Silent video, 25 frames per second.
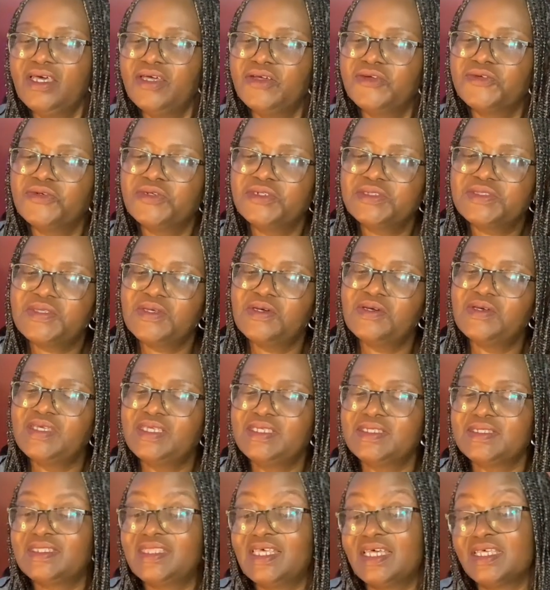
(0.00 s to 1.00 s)
Ruto
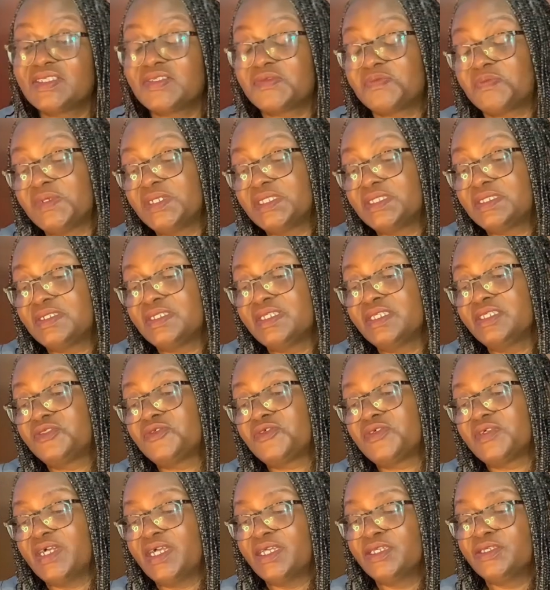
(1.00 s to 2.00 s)
is desperately
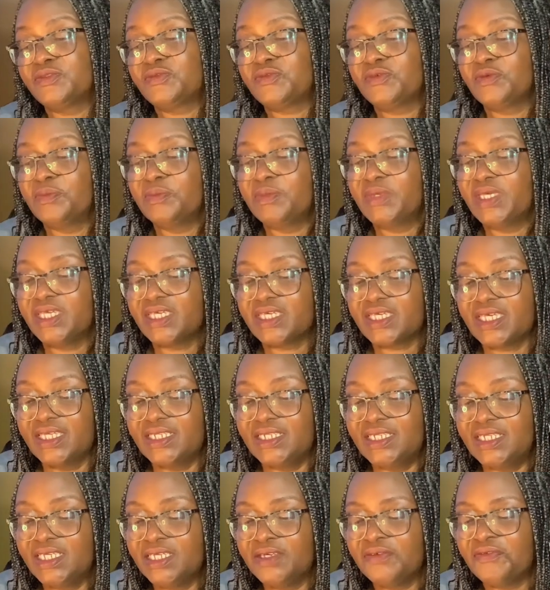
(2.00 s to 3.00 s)
trying to make a
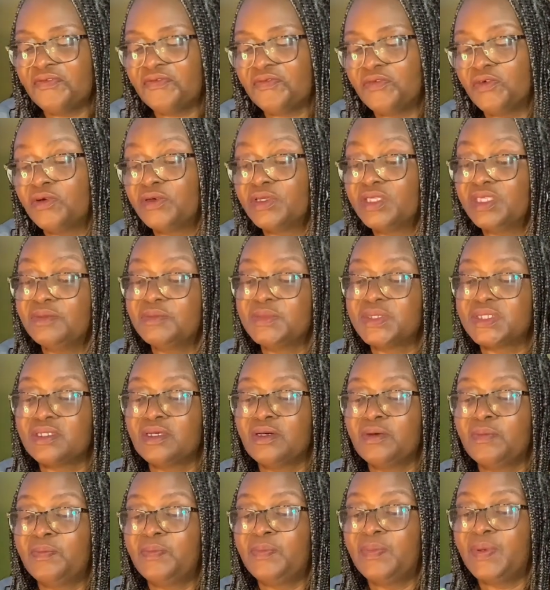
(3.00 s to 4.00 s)
name for
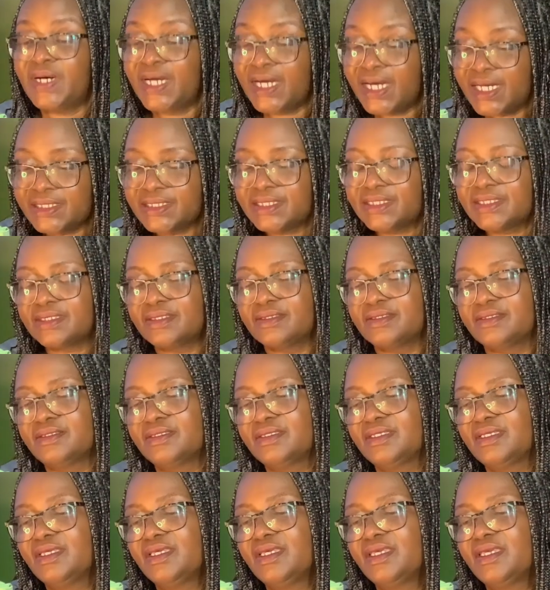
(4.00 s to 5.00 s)
himself, but
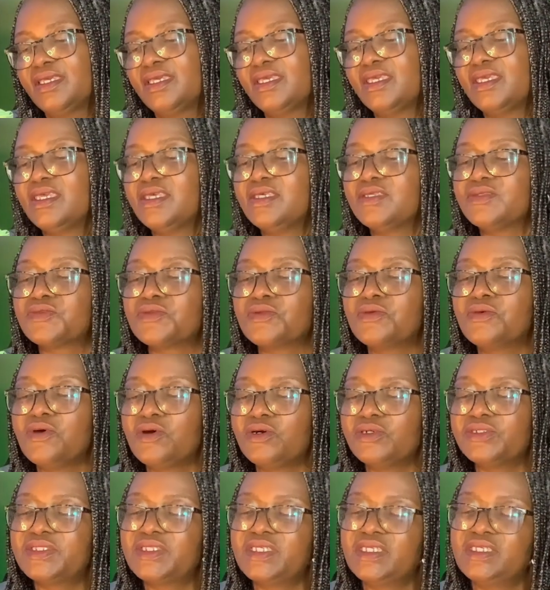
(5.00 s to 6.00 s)
he's
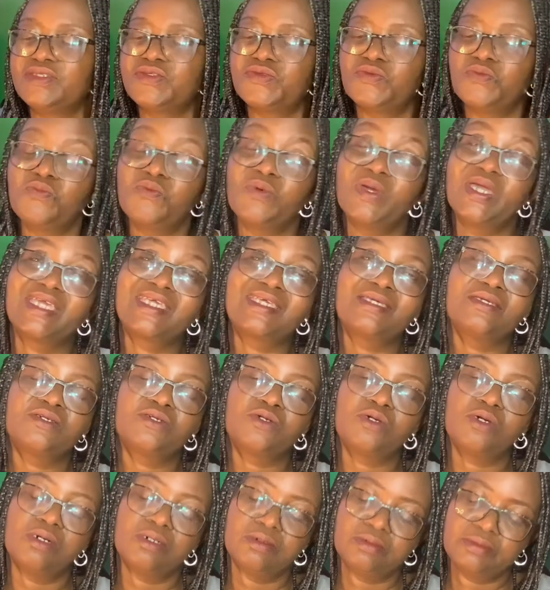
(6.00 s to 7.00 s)
got his work
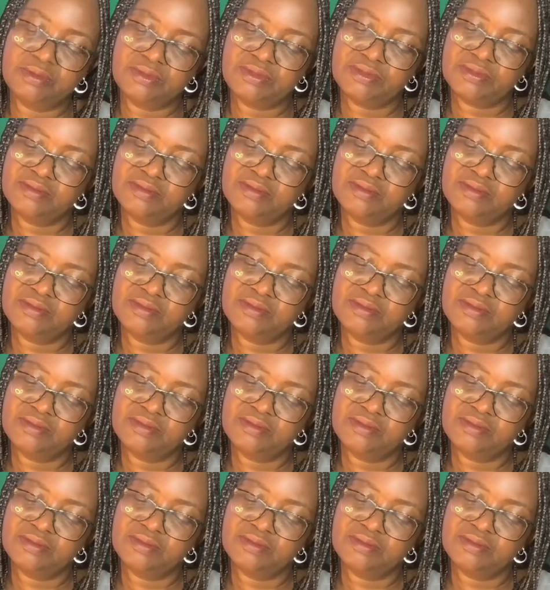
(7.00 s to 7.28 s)
cut.